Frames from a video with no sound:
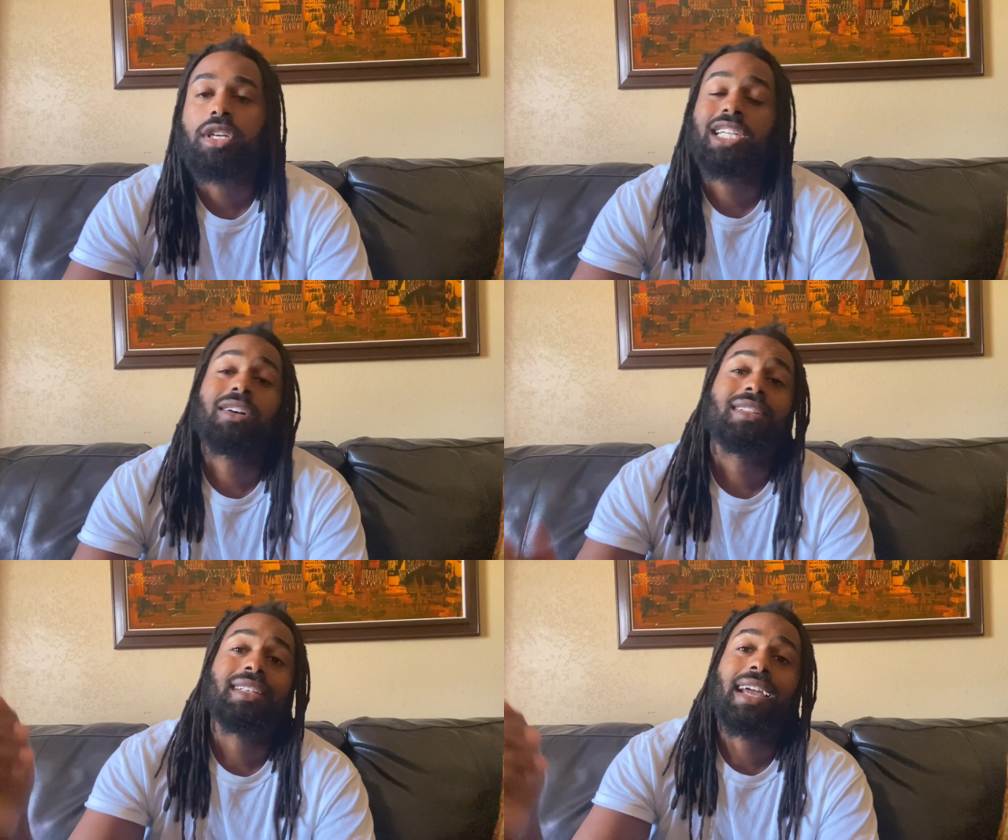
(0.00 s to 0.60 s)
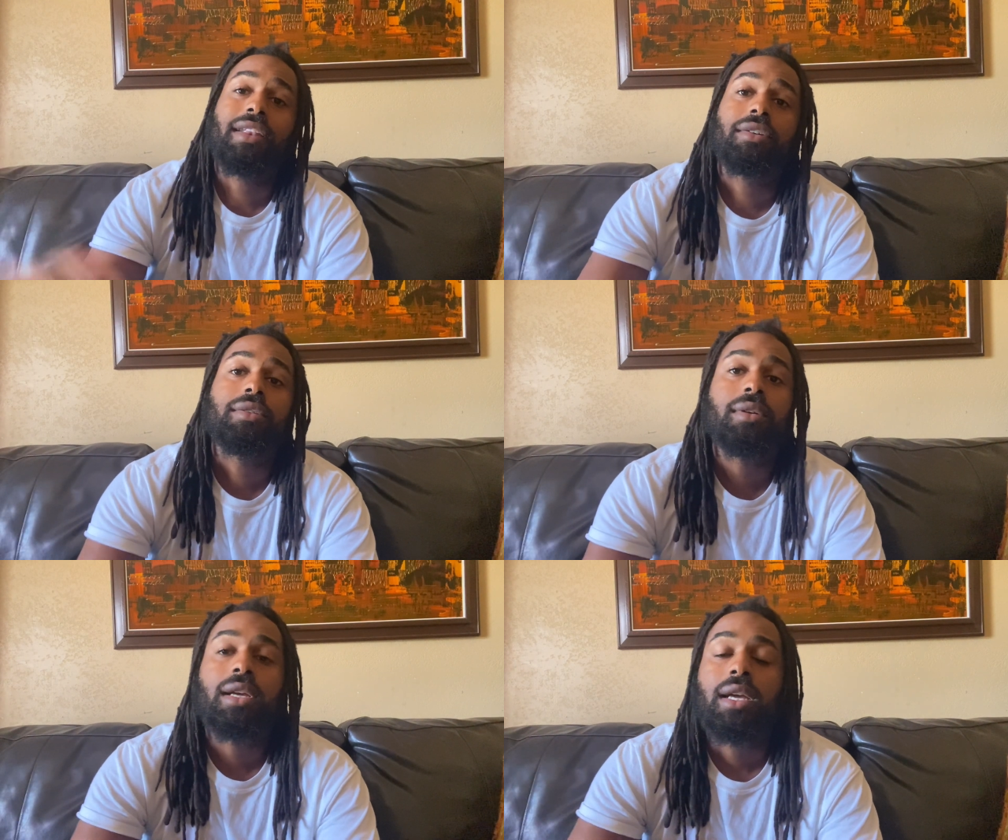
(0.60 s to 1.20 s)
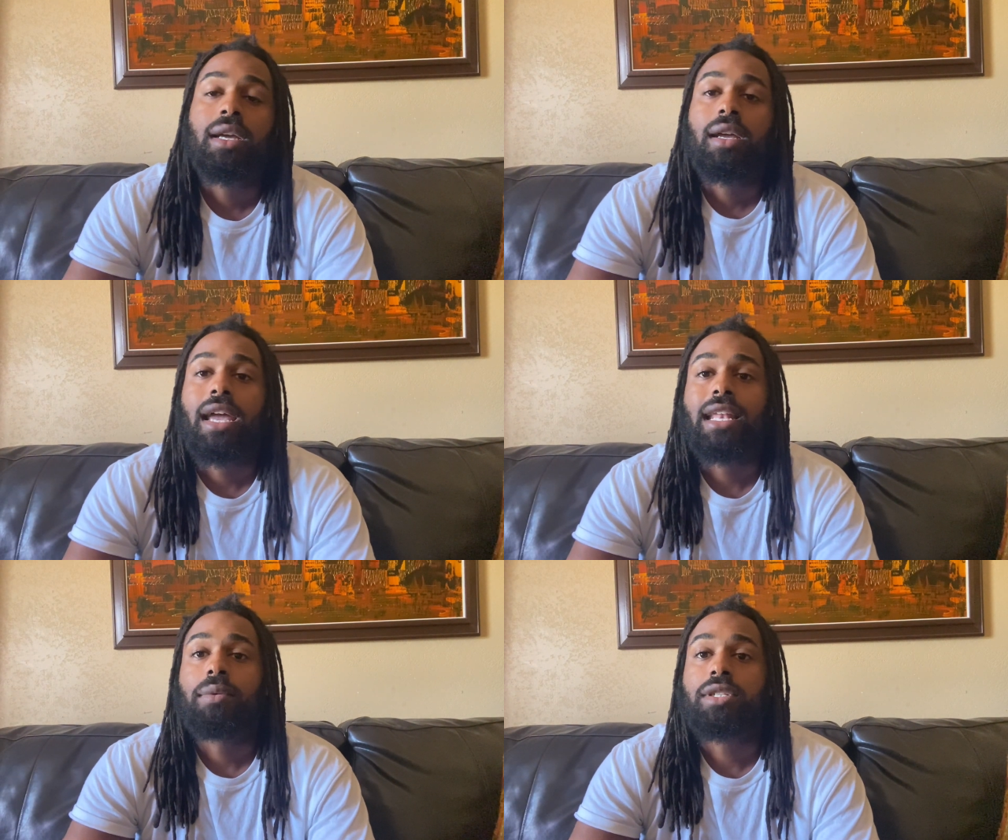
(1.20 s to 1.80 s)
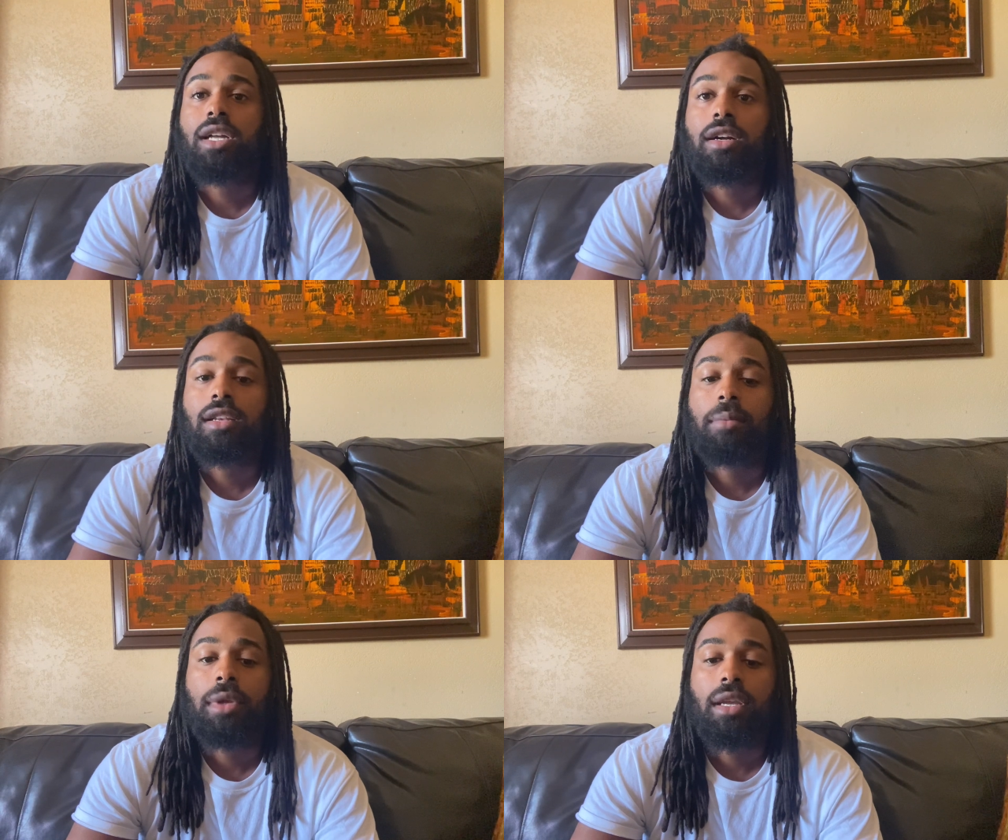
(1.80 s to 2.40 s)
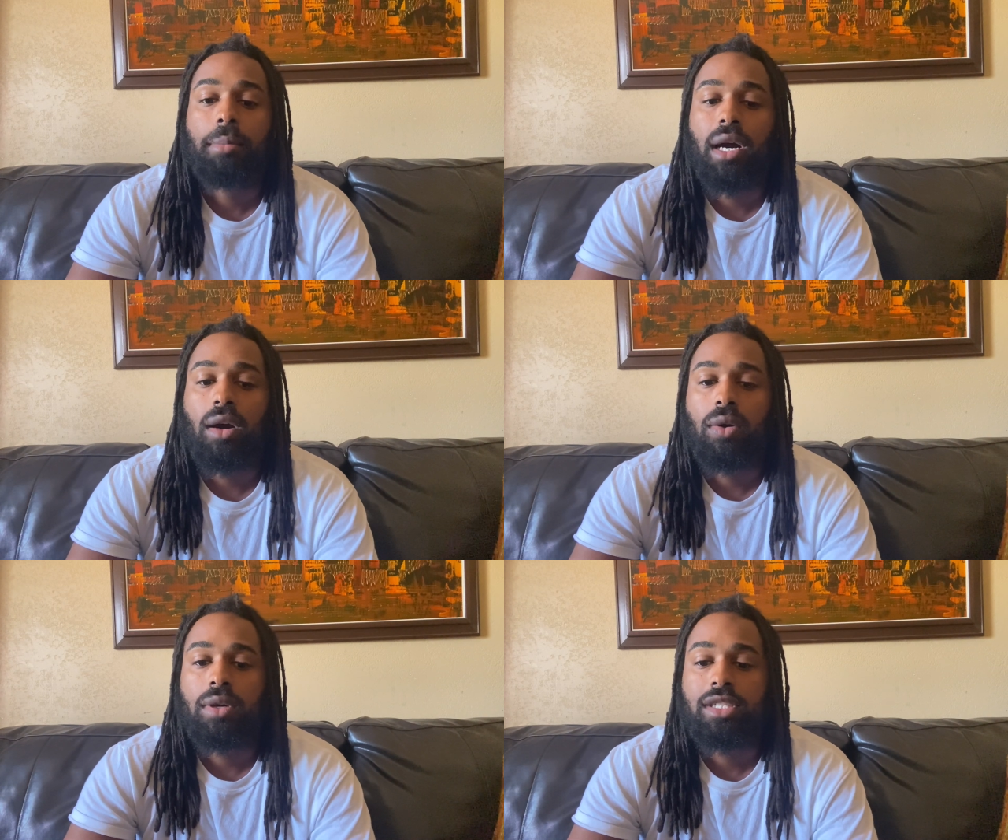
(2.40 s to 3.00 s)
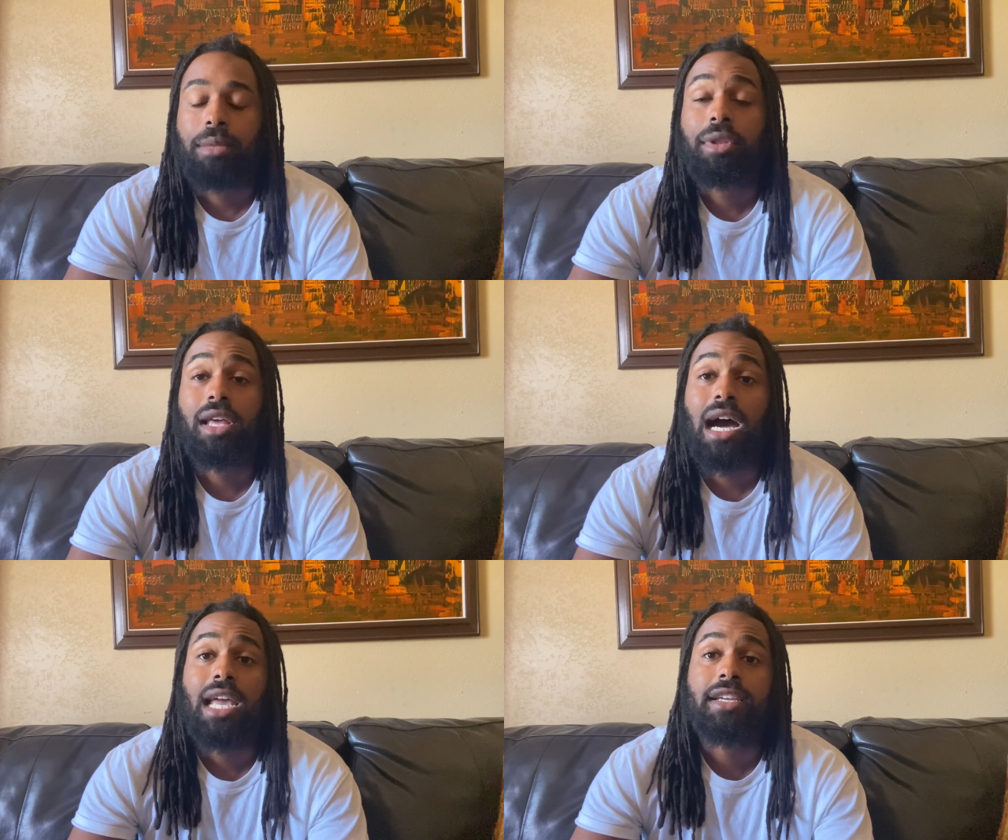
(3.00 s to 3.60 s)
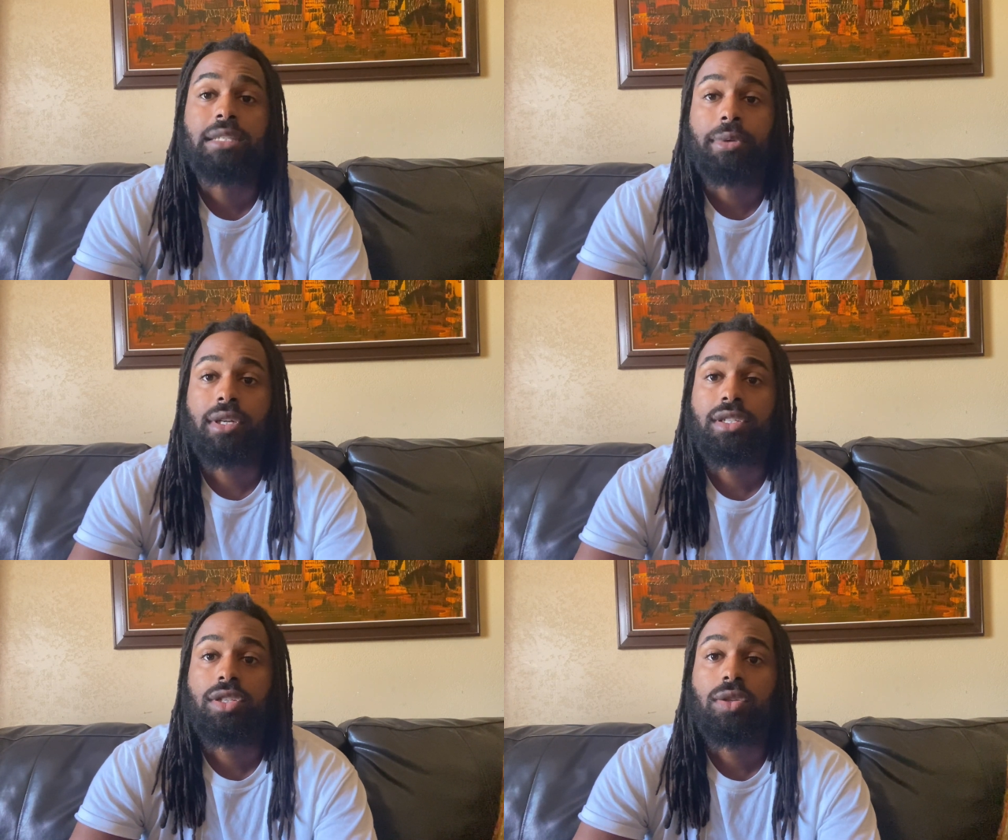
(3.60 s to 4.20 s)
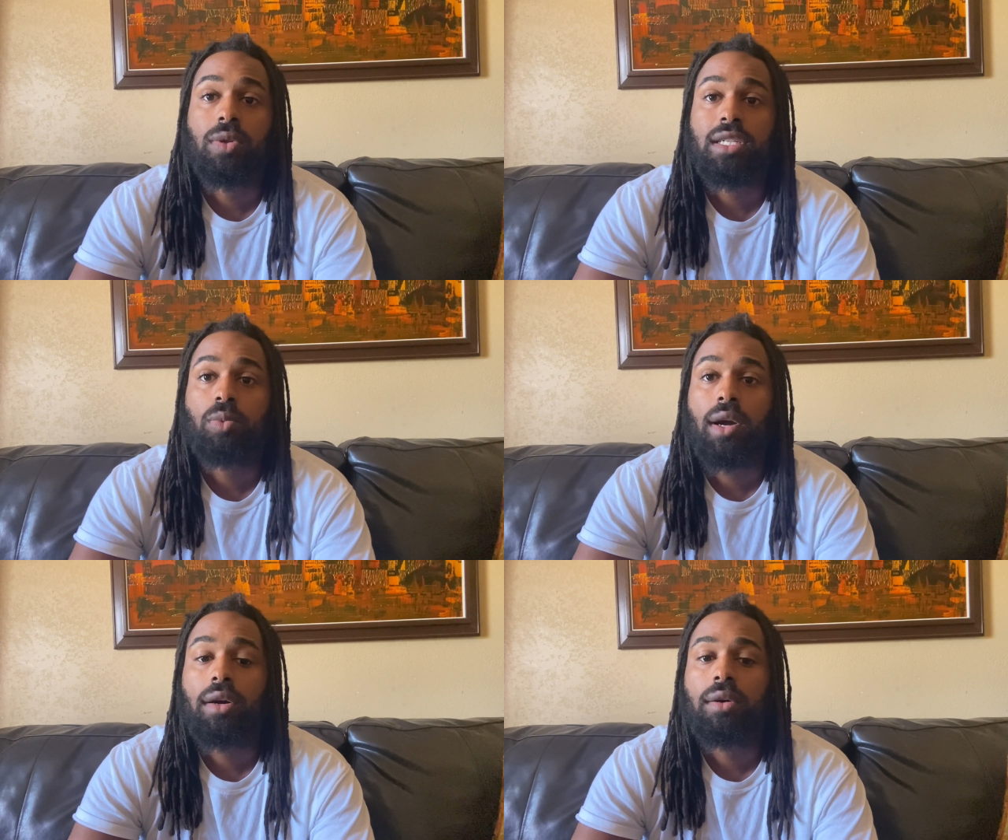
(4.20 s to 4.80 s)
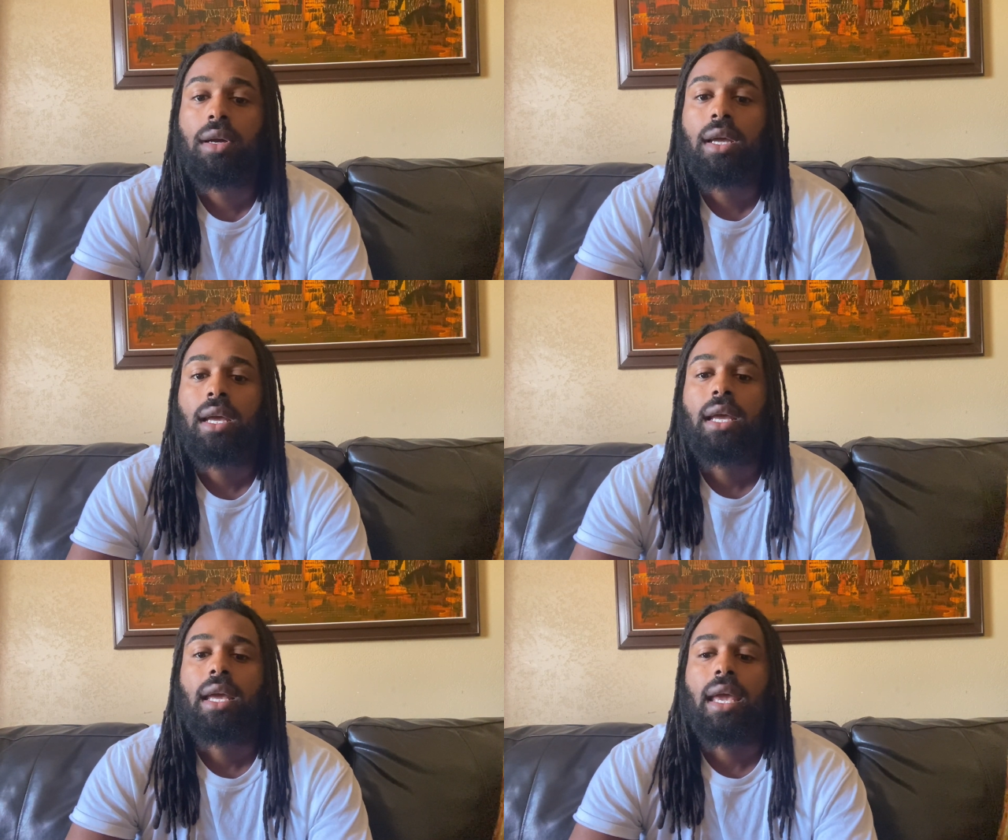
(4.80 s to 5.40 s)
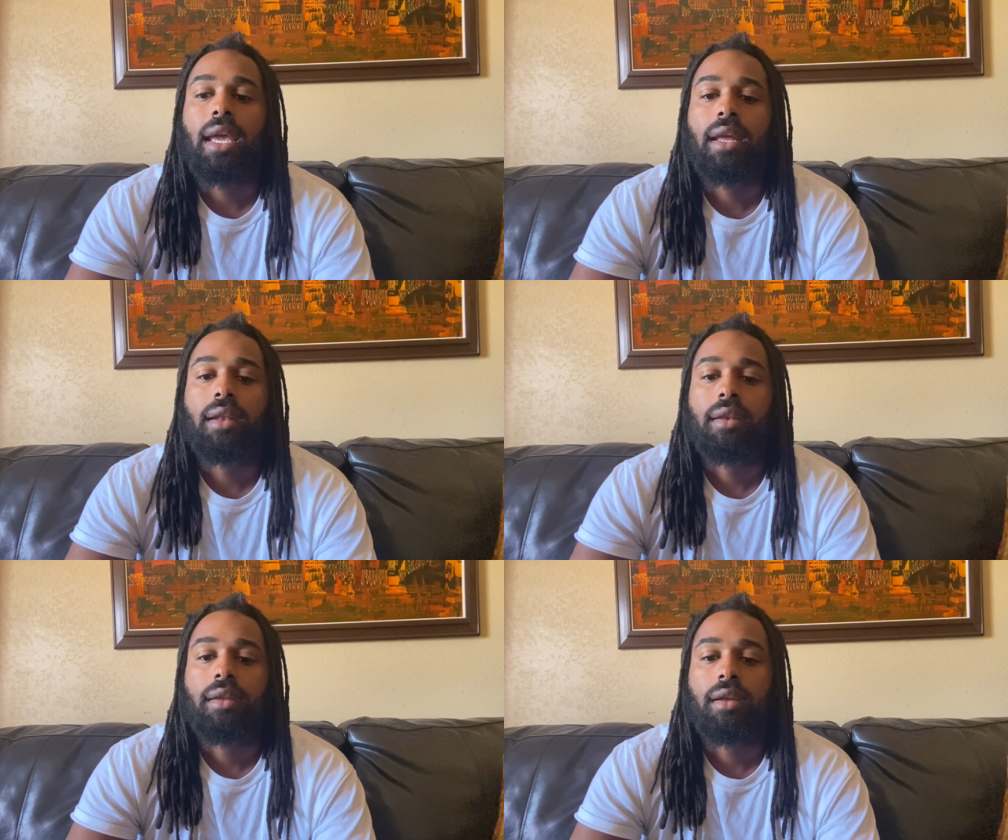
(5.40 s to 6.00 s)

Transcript: Shout out to Daniel, and he was talking to me about something that I experienced too as well. And